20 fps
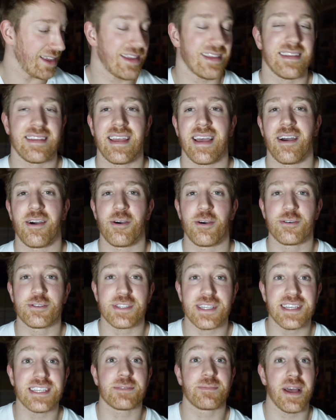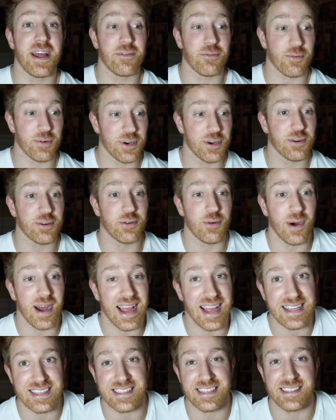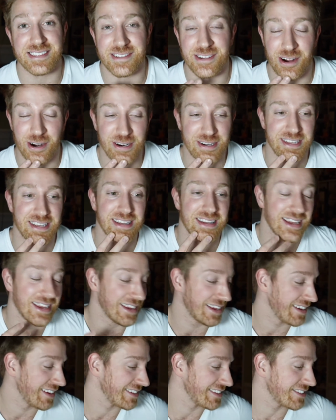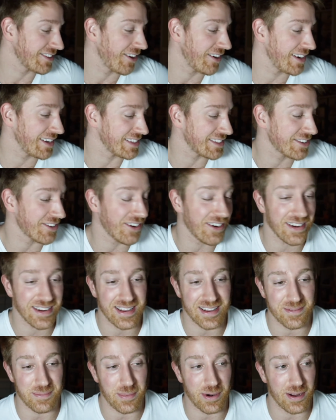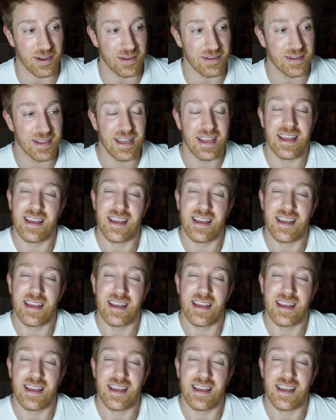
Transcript: yeah, Uzi has been real quiet since Carti started talking, bro.